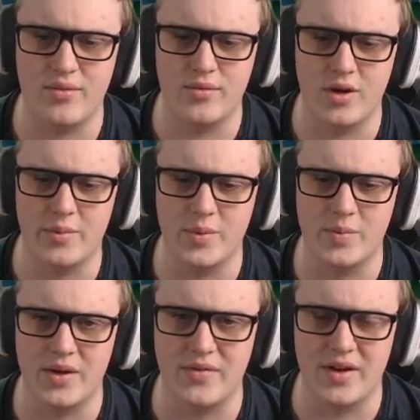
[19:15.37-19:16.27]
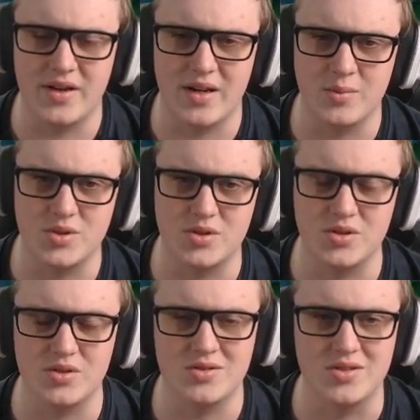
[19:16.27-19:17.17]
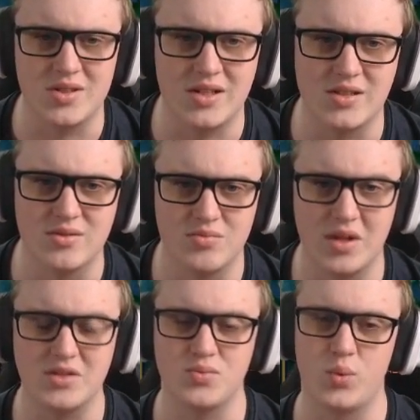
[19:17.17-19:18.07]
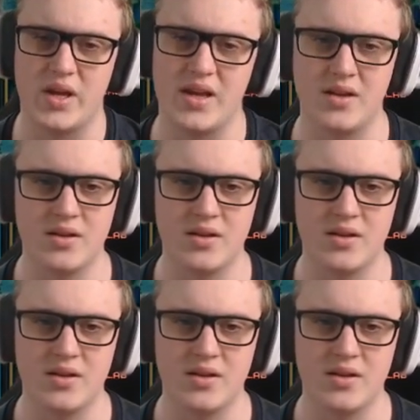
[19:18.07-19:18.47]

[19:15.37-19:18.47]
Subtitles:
noble buff anytime soon. So that's weird.